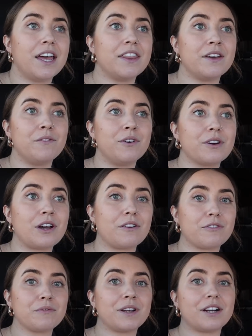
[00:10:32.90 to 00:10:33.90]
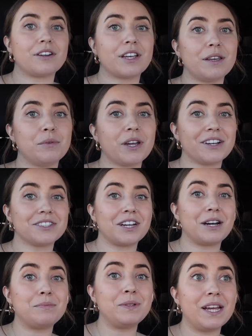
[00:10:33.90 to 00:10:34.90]
And then we'll go from there and I'll keep you guys
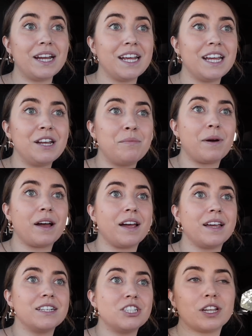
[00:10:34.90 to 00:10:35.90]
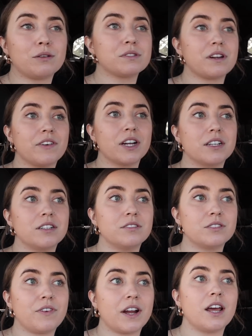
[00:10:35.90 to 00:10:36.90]
updated, but that was not very good
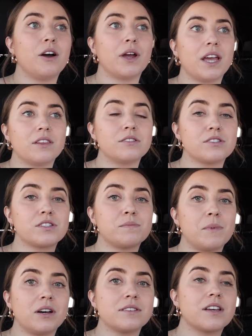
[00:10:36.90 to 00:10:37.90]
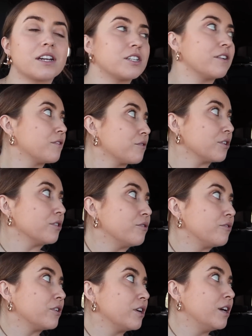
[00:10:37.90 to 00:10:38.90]
news to find. Oh, and there's a small section of the
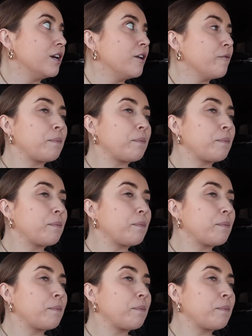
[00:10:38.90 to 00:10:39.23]
roof mm